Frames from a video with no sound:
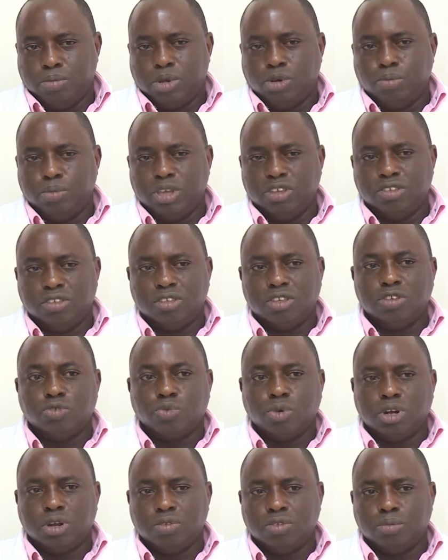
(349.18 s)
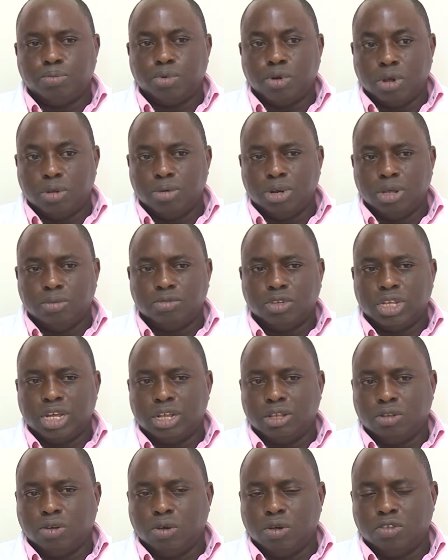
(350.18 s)
obesity is one of the problems
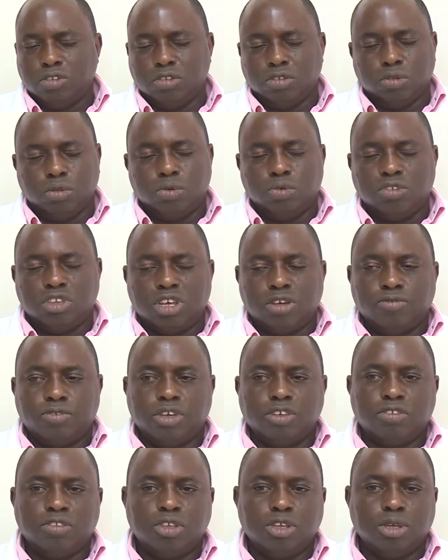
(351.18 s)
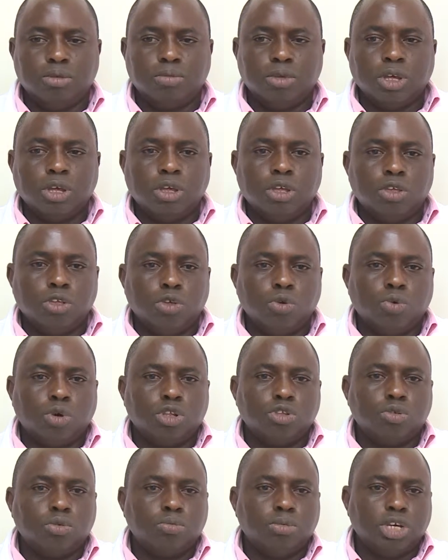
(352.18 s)
that causes low self-esteem. You
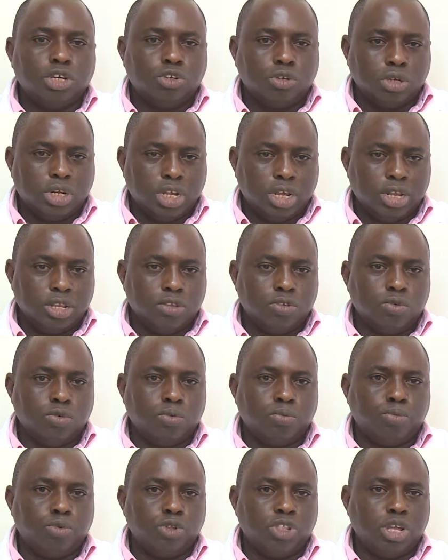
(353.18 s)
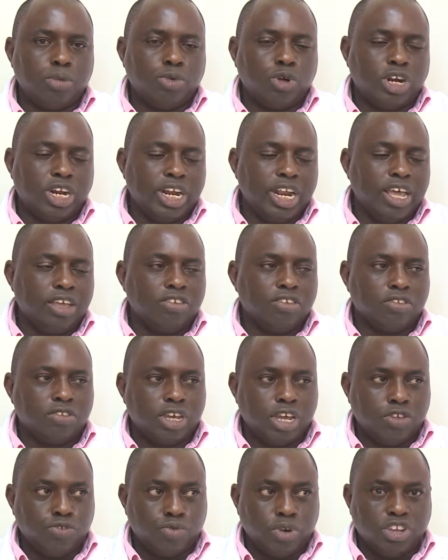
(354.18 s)
want to make sure that you put them on an
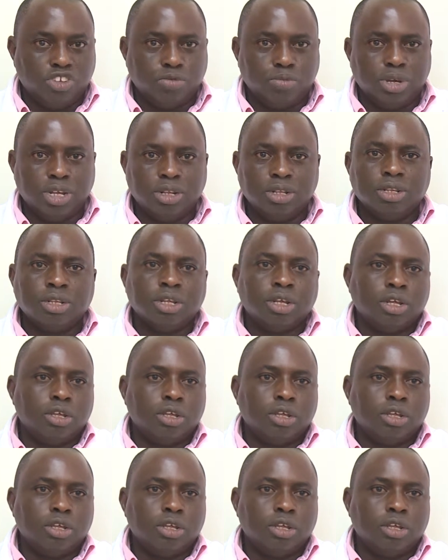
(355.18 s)
exercise regimen.